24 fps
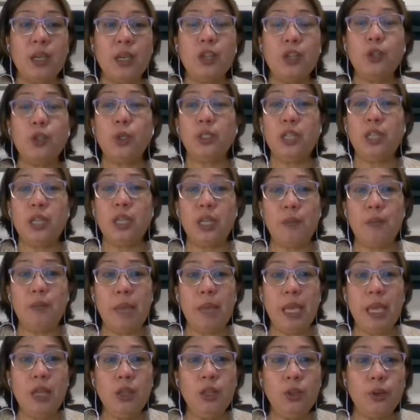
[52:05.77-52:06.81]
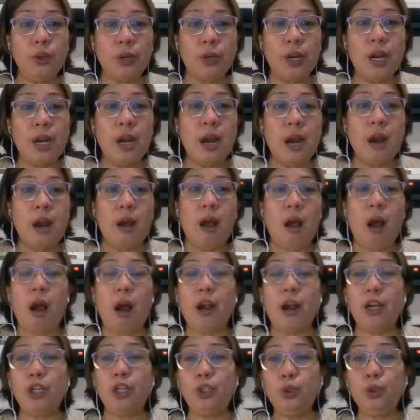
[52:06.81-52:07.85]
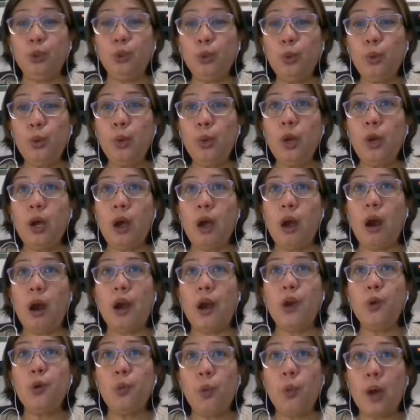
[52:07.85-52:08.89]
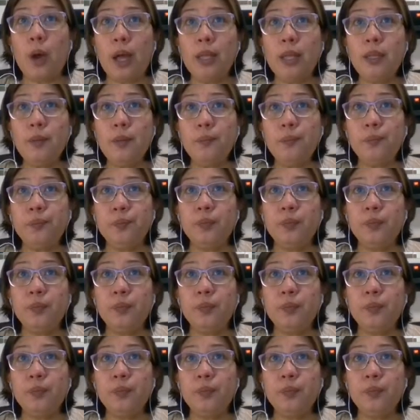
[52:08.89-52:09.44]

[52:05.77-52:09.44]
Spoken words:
So the remainder R2, R1,